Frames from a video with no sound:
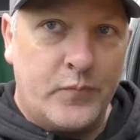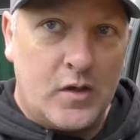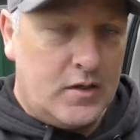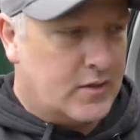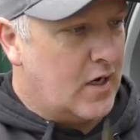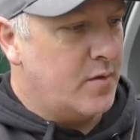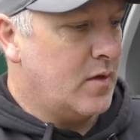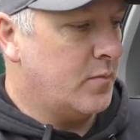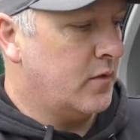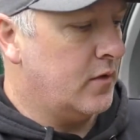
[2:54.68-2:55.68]
And it's
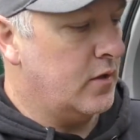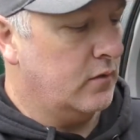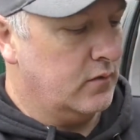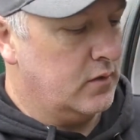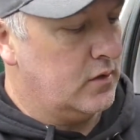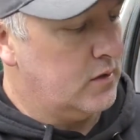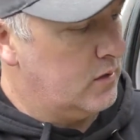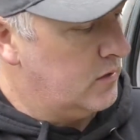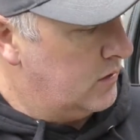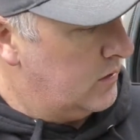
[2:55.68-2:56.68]
taped up to the hilt.
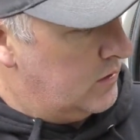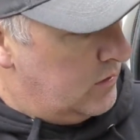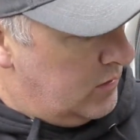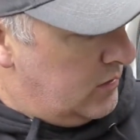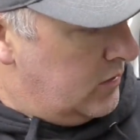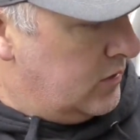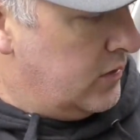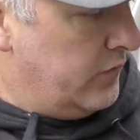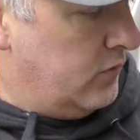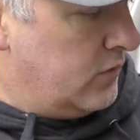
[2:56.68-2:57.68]

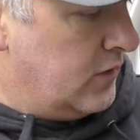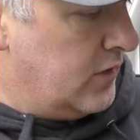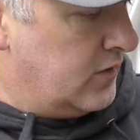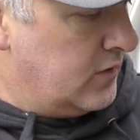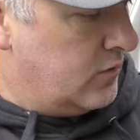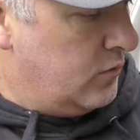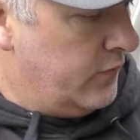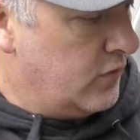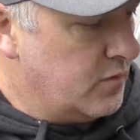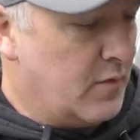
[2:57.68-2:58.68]
So look, I guess
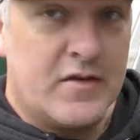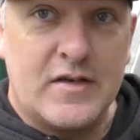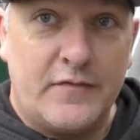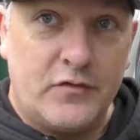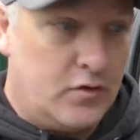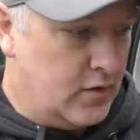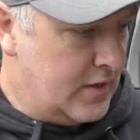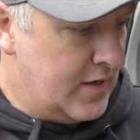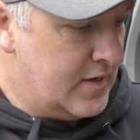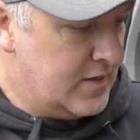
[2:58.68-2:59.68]
we've got some other stuff to do
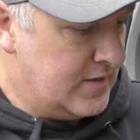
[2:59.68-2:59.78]
today.